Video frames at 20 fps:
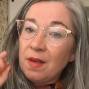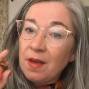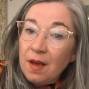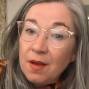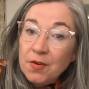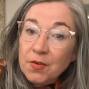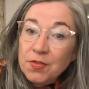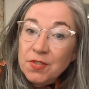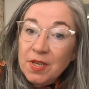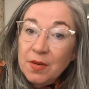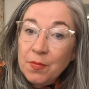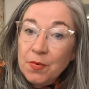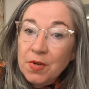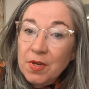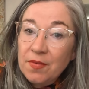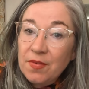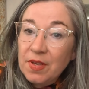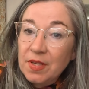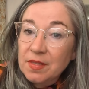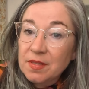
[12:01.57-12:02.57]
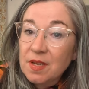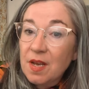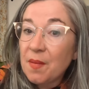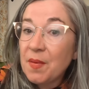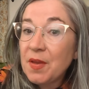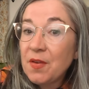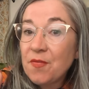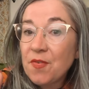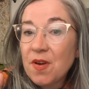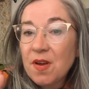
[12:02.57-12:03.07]
Understand where giving is
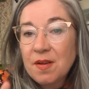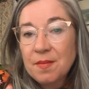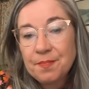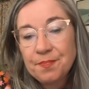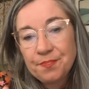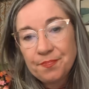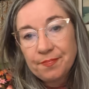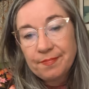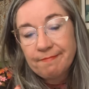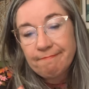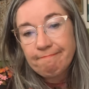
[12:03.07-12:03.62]
coming from.